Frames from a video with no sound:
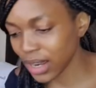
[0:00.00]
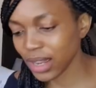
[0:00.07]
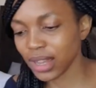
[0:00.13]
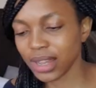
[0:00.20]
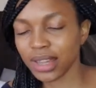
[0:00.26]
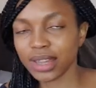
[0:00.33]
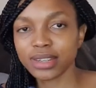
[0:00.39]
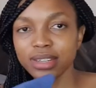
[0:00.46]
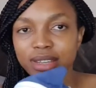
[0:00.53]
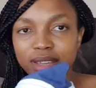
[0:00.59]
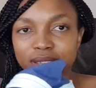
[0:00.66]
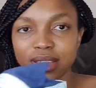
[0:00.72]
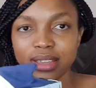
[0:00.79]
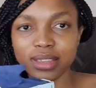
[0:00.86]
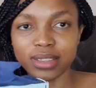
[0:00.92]
had
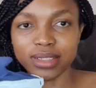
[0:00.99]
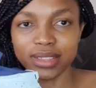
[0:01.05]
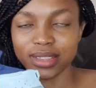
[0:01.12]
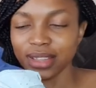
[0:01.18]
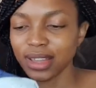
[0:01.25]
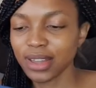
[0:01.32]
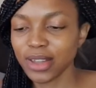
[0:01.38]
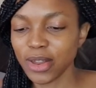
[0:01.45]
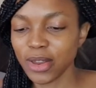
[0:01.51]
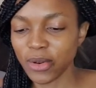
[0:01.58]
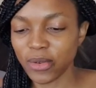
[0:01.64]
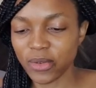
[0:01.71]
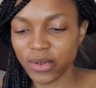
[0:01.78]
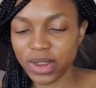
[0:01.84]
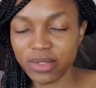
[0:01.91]
is
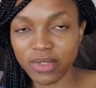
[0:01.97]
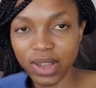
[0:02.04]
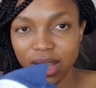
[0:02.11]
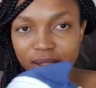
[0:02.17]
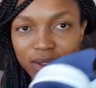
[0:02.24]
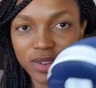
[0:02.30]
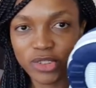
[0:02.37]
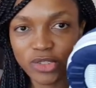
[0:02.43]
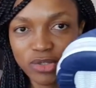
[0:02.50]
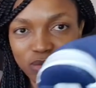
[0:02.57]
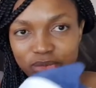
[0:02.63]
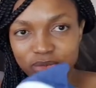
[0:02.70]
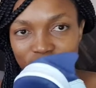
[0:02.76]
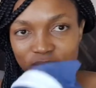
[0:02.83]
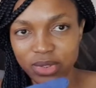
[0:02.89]
river
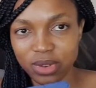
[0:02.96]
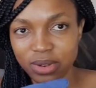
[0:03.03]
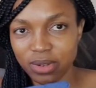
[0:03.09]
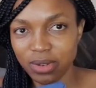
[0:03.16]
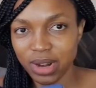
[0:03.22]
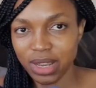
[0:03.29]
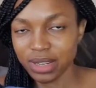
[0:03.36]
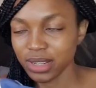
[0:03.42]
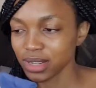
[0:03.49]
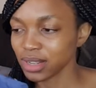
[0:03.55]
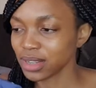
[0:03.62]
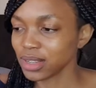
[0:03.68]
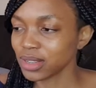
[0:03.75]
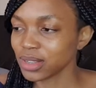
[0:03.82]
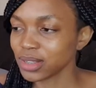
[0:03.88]
shoes, right?
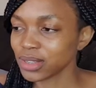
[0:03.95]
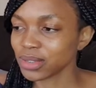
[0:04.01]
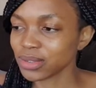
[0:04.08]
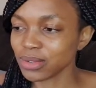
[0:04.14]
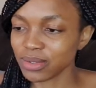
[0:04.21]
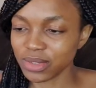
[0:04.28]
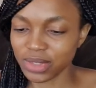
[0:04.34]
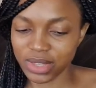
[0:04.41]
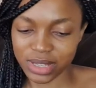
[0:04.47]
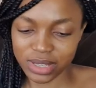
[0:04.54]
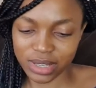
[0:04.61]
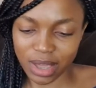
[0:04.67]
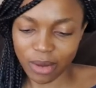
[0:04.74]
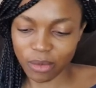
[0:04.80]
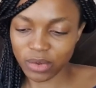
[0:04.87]
So these
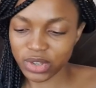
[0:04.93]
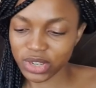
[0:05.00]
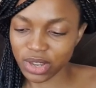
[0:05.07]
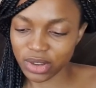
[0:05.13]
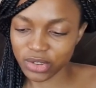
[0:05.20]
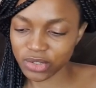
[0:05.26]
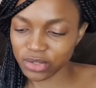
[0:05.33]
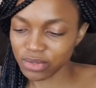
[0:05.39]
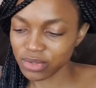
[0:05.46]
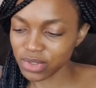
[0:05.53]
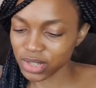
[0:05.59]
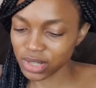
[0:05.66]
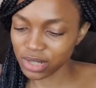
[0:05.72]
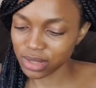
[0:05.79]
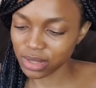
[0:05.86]
are water
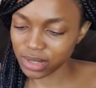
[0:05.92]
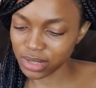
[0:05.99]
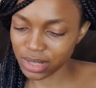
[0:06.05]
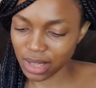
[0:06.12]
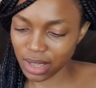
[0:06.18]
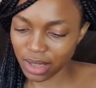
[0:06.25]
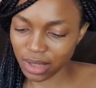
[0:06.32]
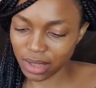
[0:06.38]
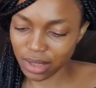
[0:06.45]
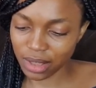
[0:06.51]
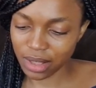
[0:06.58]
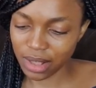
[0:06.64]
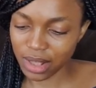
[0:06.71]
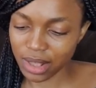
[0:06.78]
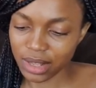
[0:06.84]
shoes. These are
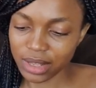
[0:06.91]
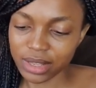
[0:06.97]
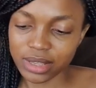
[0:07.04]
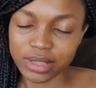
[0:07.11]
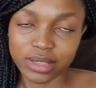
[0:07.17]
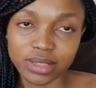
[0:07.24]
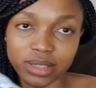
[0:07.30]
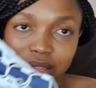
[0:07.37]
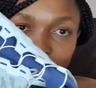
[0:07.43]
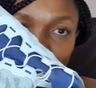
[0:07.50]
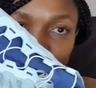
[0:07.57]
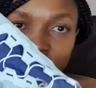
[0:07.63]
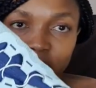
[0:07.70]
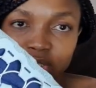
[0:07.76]
Salomon